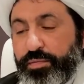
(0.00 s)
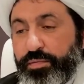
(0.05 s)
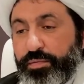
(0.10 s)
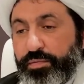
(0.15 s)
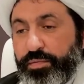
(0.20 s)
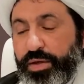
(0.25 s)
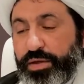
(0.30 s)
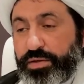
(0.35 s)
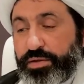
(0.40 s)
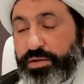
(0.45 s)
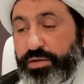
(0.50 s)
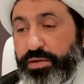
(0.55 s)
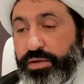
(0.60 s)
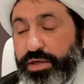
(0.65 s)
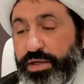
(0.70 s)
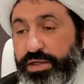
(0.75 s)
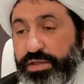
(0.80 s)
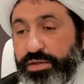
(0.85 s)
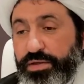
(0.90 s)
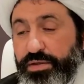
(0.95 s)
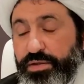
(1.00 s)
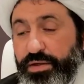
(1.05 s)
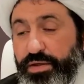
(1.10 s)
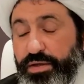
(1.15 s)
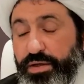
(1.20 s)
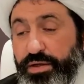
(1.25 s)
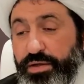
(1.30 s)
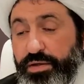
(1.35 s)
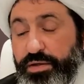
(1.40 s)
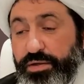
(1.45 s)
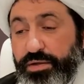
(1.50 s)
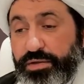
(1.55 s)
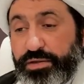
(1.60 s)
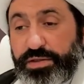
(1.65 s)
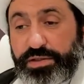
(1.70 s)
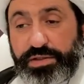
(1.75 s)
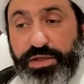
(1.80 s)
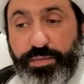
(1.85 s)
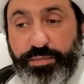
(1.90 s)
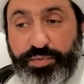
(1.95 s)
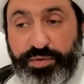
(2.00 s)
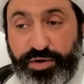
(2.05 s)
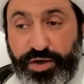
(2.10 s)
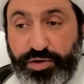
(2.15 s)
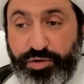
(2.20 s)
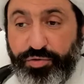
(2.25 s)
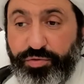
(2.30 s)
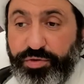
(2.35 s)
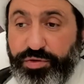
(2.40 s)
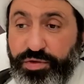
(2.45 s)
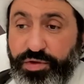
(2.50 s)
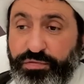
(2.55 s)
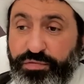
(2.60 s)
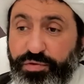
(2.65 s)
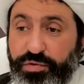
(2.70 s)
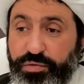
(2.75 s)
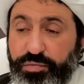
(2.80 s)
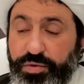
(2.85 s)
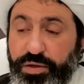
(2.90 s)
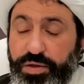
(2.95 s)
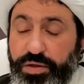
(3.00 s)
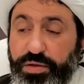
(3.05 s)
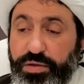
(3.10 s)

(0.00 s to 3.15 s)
But is this a priority for me?